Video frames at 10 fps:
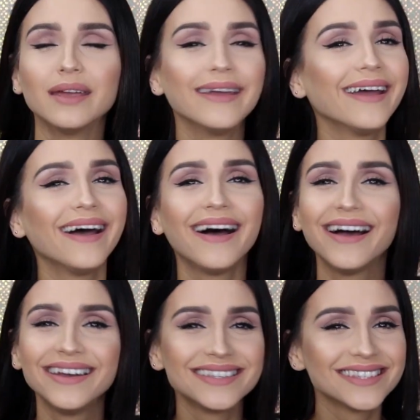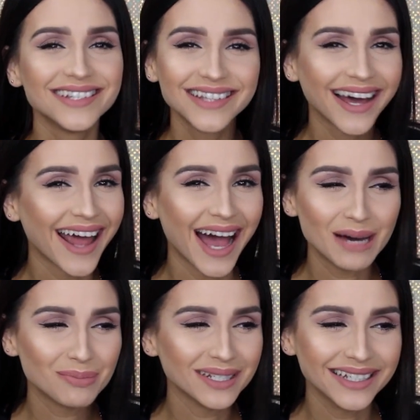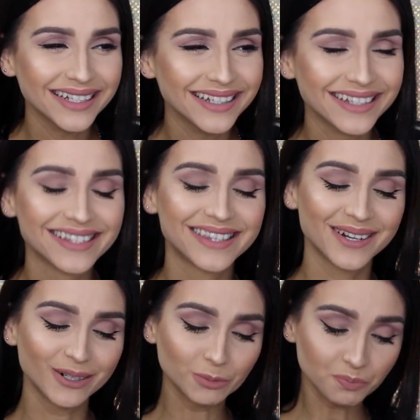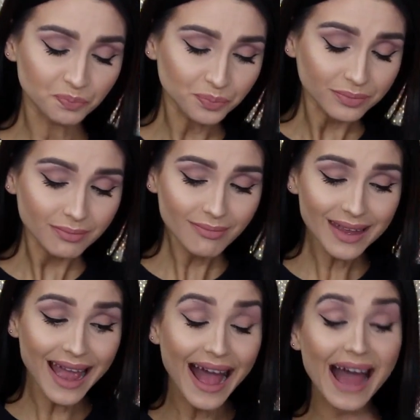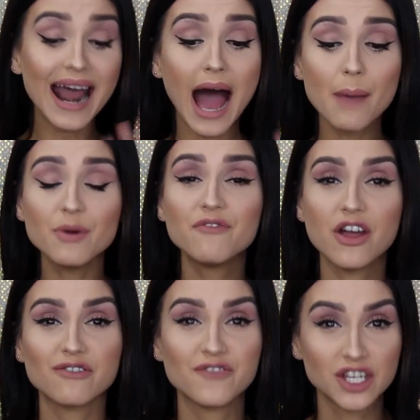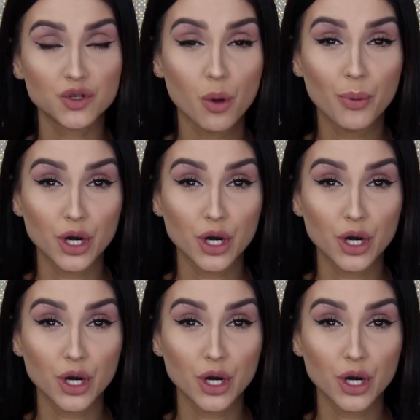yeah, it's still not happening. So, and I'm a very visual